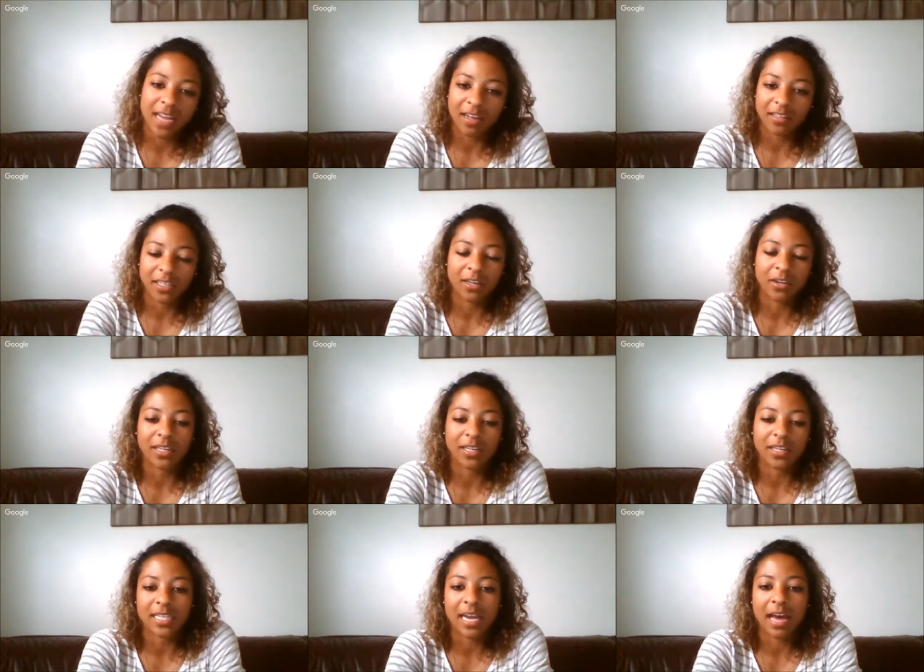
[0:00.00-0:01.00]
you know, as
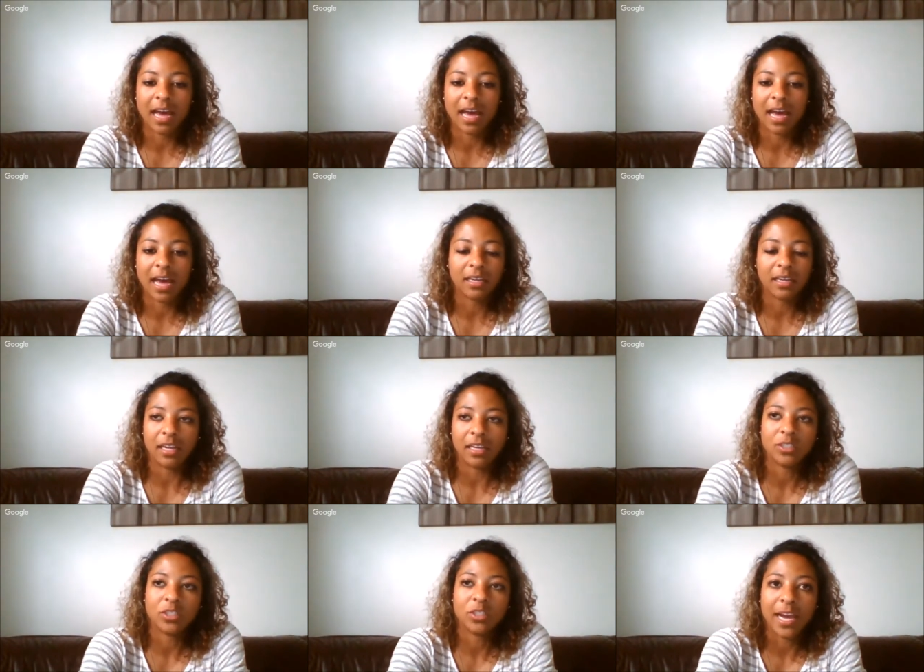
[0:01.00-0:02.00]
an athlete and like
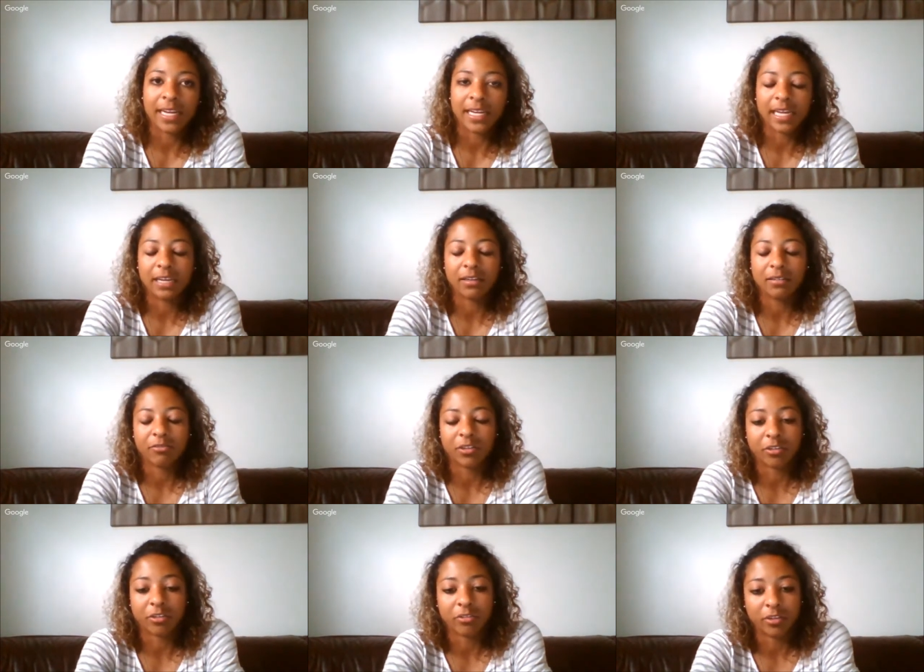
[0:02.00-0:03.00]
trying to get
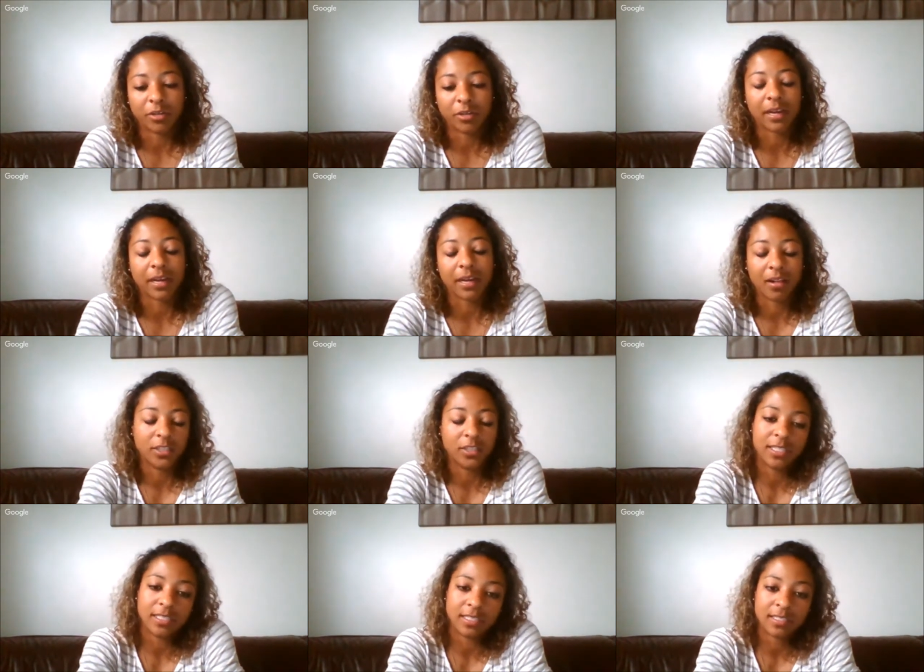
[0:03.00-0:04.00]
recruited by
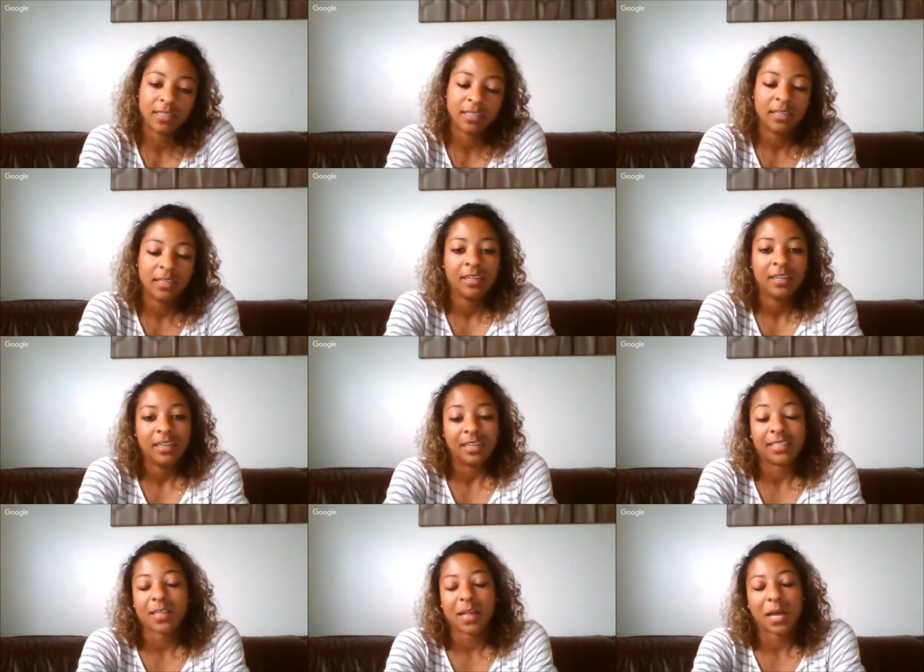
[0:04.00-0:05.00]
colleges, it's
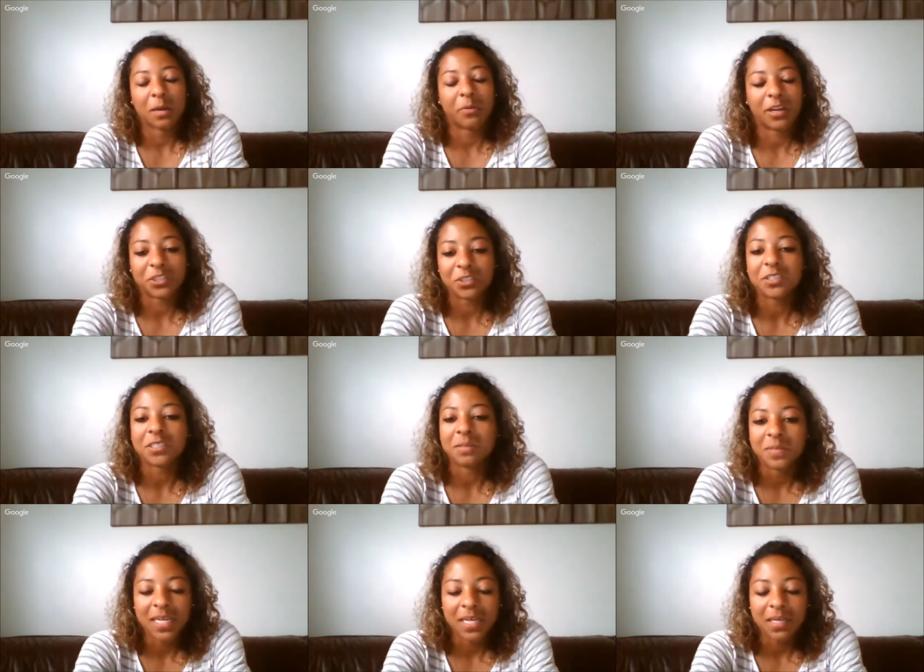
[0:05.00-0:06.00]
a lot of pressure
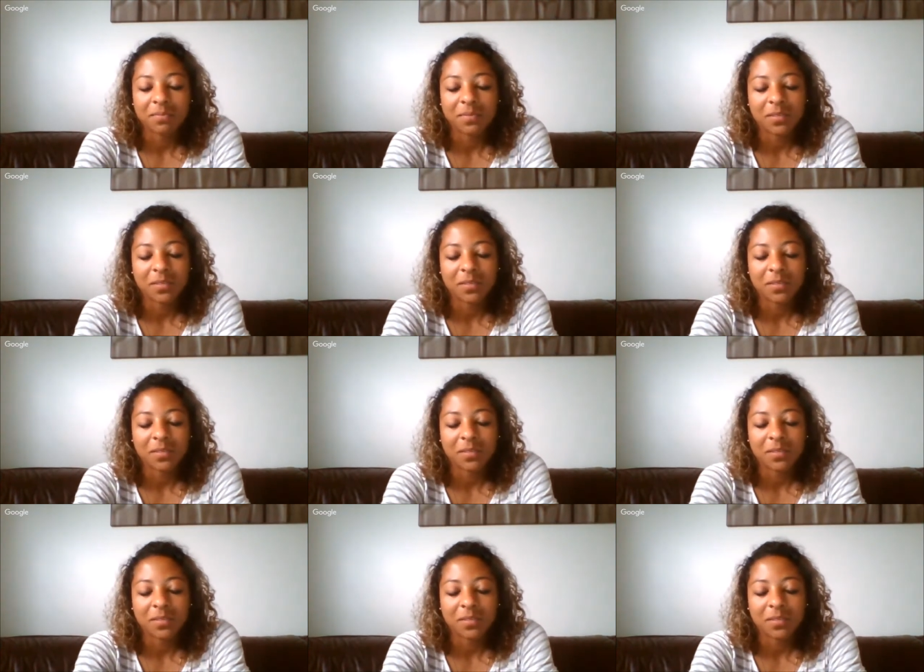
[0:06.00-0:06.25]
sometimes. So